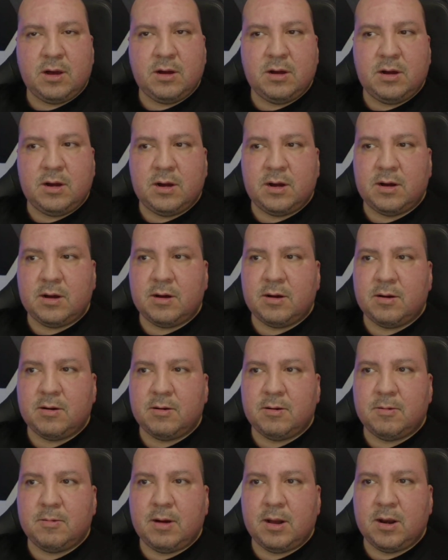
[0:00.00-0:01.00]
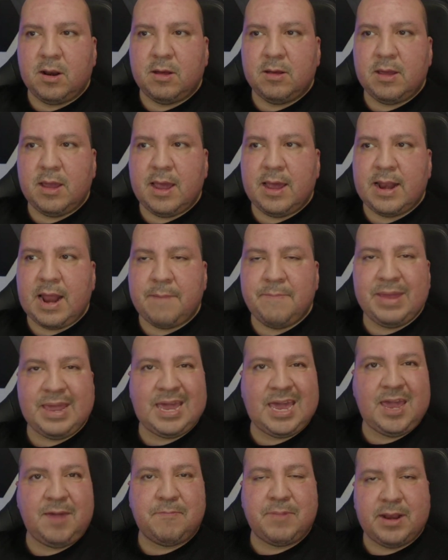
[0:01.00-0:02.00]
and I've been
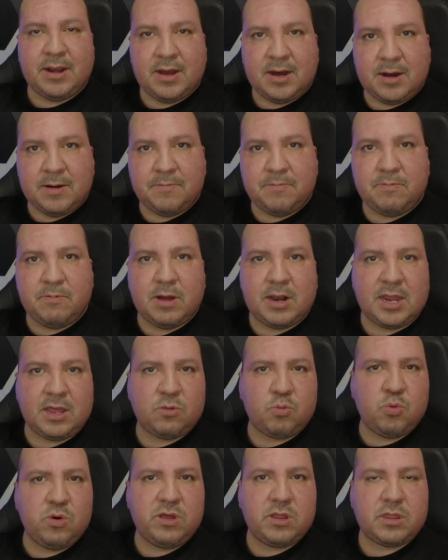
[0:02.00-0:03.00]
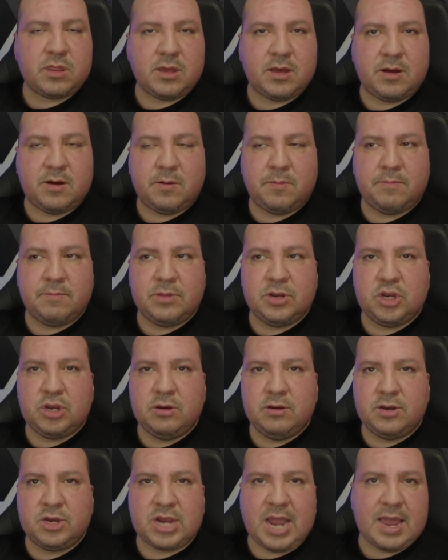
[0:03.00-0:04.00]
keeping up at least with
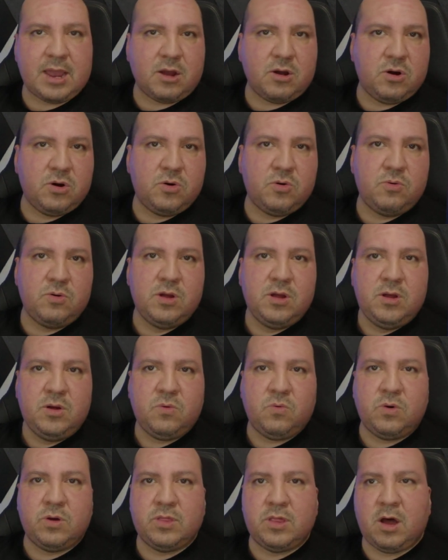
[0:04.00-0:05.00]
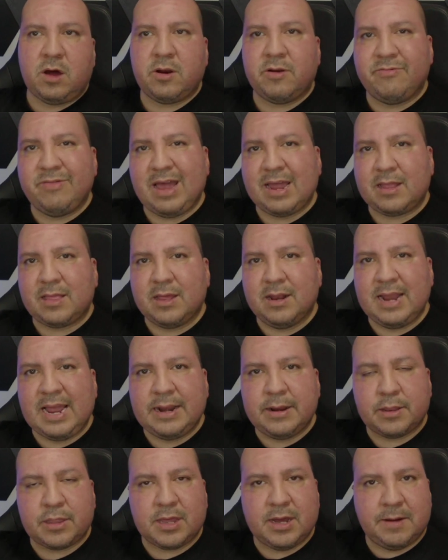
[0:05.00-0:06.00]
Django with a lot of like the
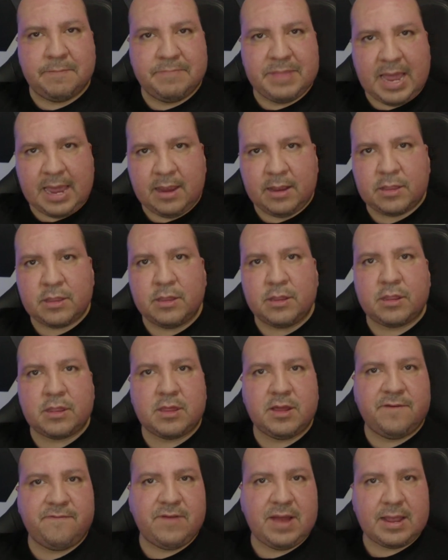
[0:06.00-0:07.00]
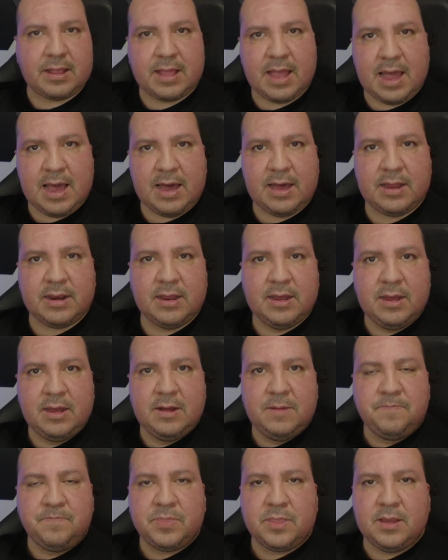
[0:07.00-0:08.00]
latest updates and stuff like that.
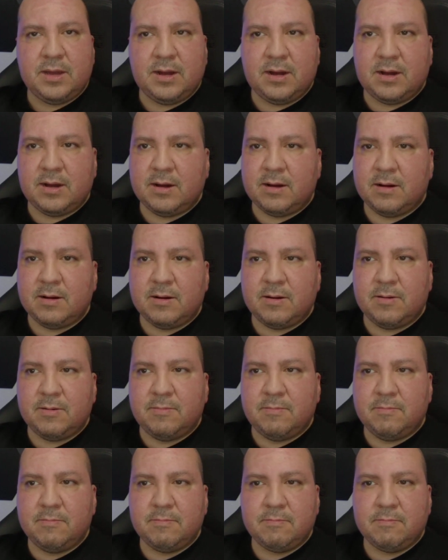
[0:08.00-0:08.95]
Um,